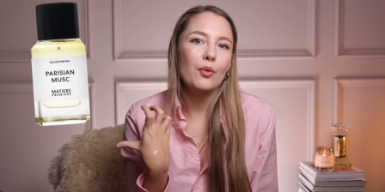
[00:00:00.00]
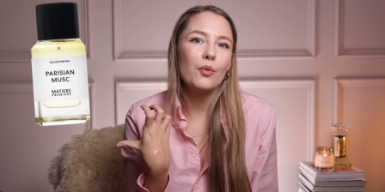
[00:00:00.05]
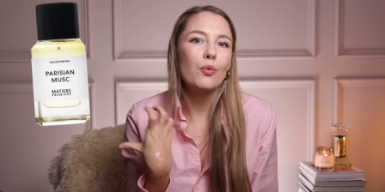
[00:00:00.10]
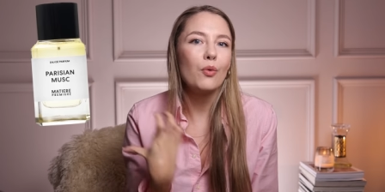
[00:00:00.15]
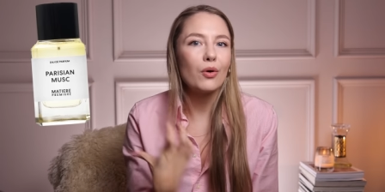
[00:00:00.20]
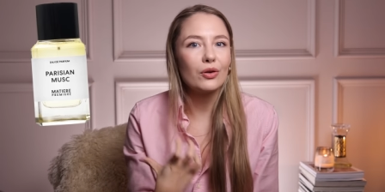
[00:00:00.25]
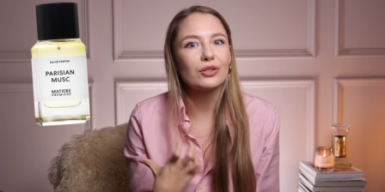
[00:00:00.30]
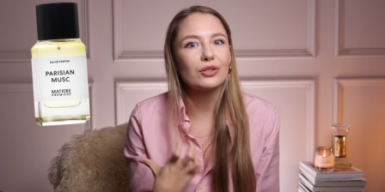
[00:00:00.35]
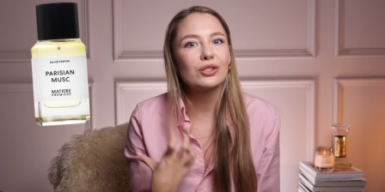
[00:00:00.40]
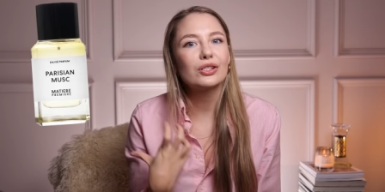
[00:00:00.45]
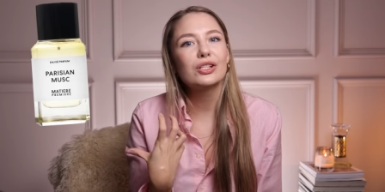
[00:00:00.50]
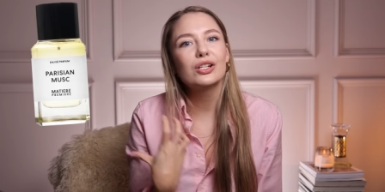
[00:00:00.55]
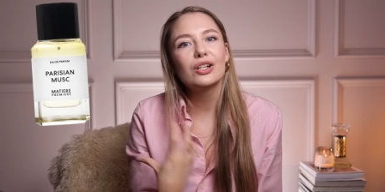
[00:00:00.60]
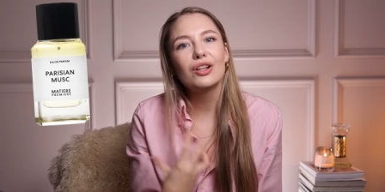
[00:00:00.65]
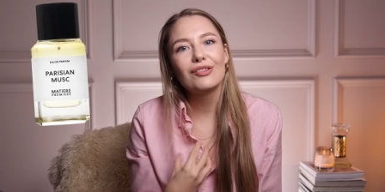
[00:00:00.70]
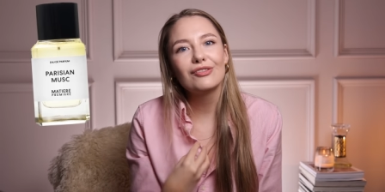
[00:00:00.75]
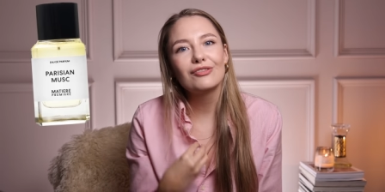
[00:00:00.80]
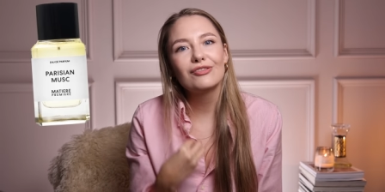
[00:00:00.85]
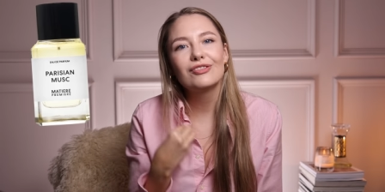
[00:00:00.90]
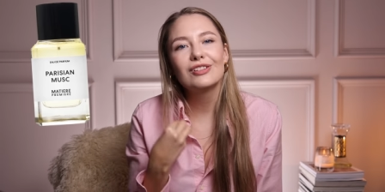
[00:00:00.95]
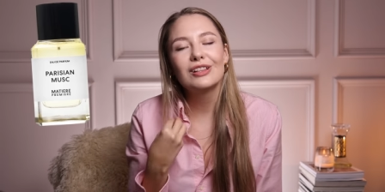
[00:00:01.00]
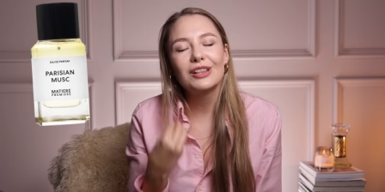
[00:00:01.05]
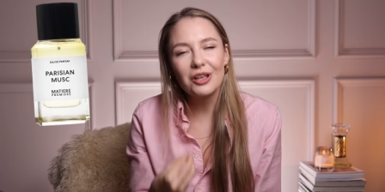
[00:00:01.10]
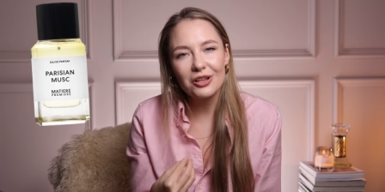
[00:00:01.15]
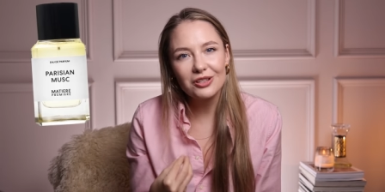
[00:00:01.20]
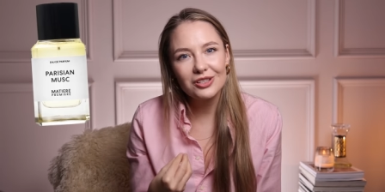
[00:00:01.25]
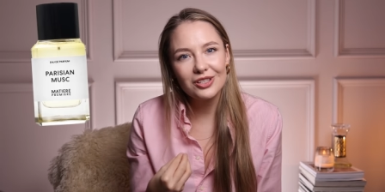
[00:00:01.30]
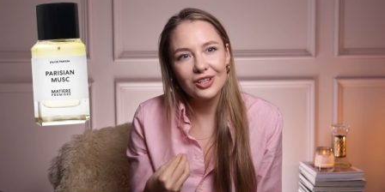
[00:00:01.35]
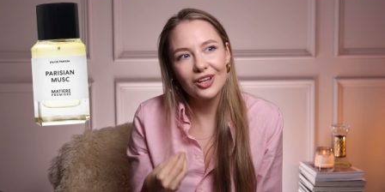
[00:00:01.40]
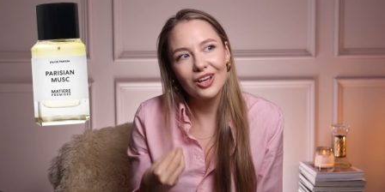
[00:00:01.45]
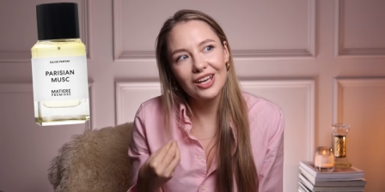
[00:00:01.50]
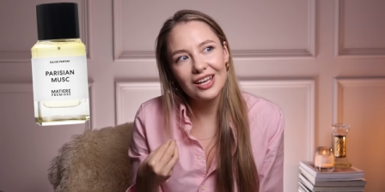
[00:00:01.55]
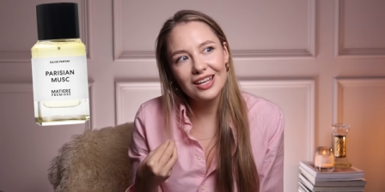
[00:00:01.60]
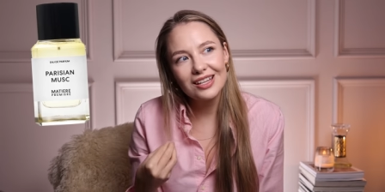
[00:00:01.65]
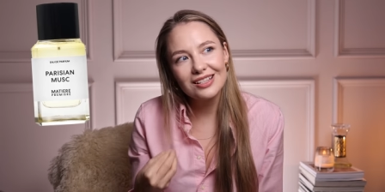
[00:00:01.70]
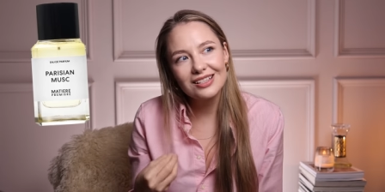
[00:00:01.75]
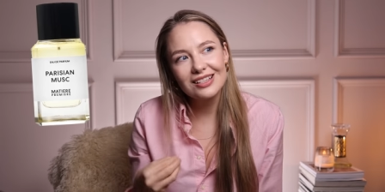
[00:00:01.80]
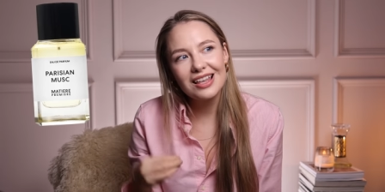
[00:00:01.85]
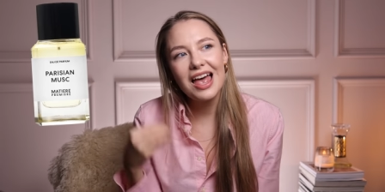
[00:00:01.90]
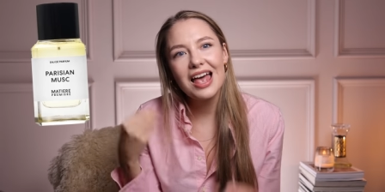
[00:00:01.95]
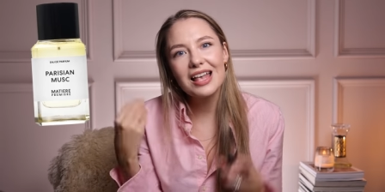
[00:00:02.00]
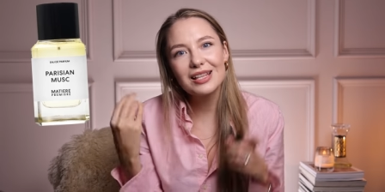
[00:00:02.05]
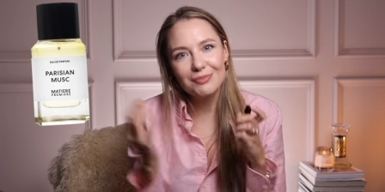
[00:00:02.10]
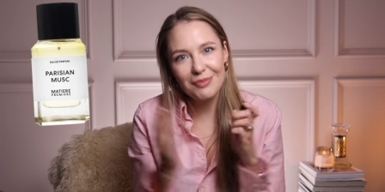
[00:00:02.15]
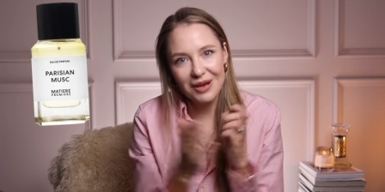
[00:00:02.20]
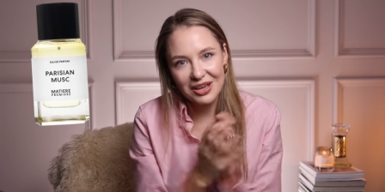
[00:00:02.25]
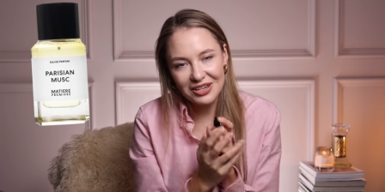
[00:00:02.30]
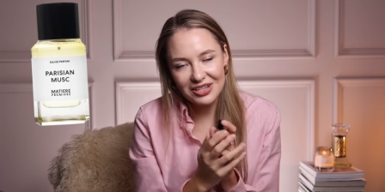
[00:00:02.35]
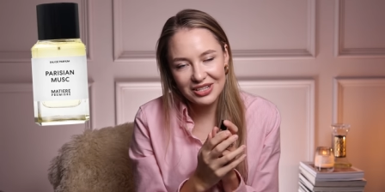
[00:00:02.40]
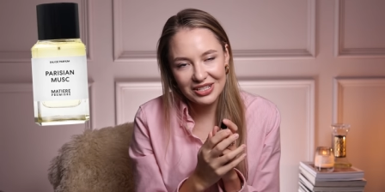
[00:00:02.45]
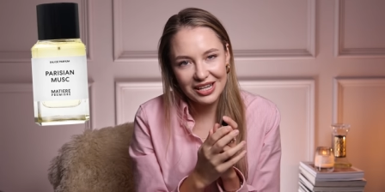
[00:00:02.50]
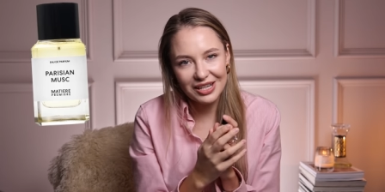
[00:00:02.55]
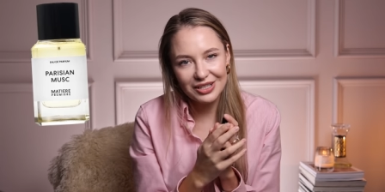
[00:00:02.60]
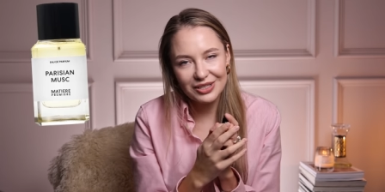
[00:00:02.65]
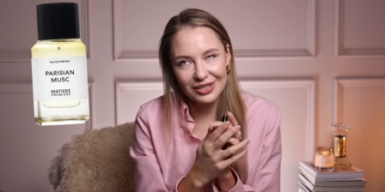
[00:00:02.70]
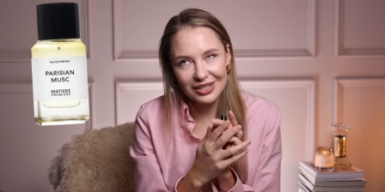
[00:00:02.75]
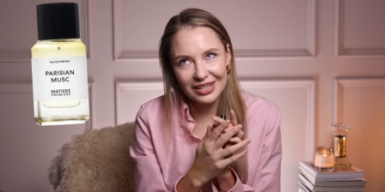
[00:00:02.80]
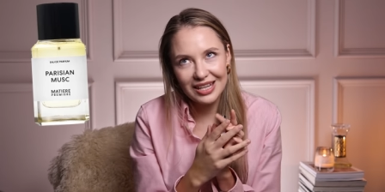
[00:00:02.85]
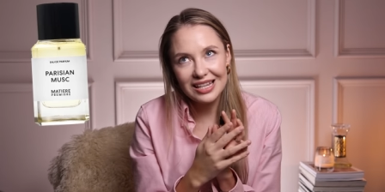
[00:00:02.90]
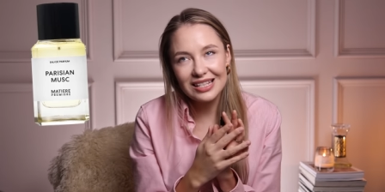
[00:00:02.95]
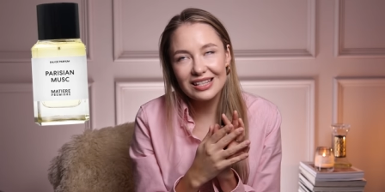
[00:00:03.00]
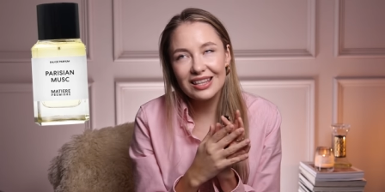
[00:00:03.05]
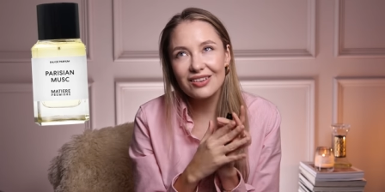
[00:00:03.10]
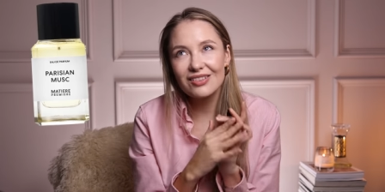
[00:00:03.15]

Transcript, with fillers: want to love Philosykos as much as I do this.